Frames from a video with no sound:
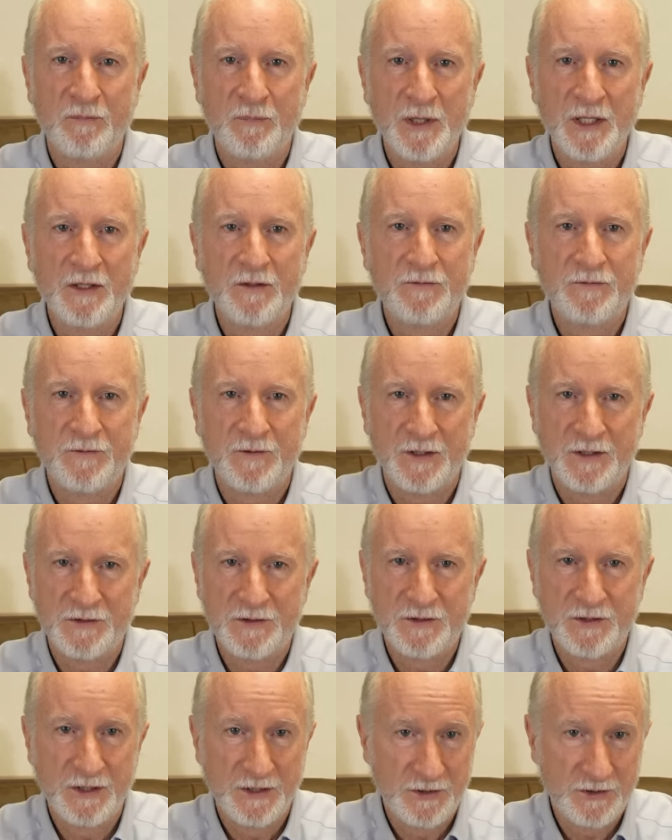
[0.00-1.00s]

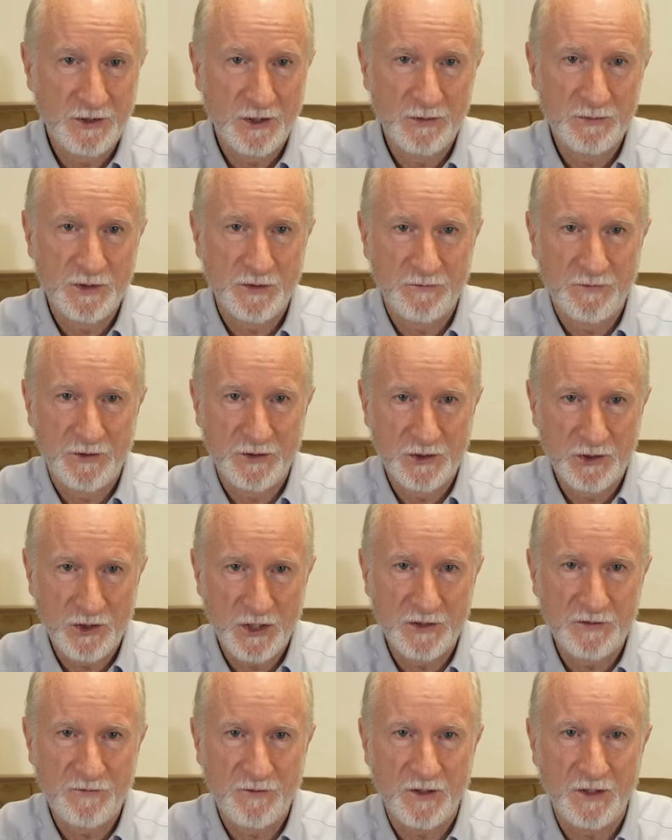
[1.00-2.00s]
benefits in terms of the
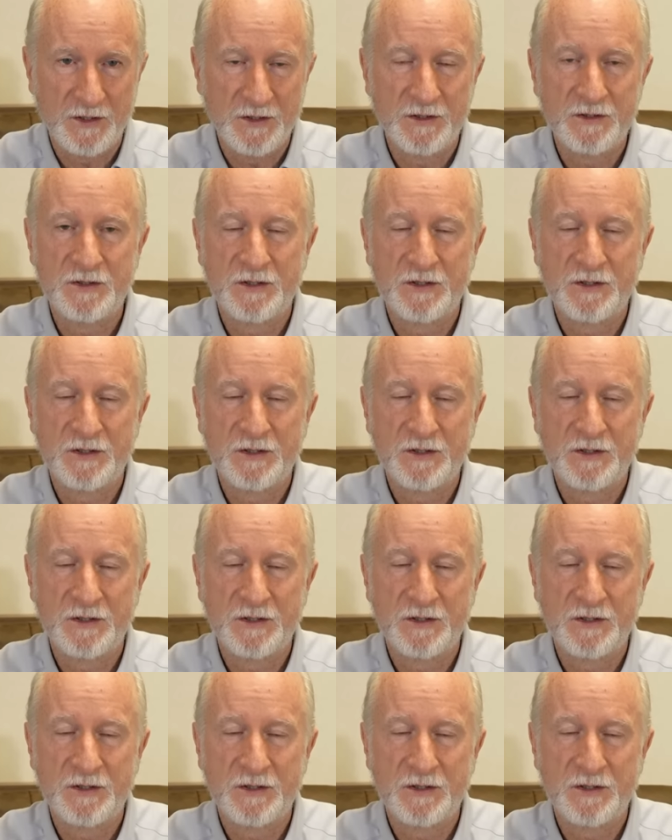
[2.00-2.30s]
trust fund.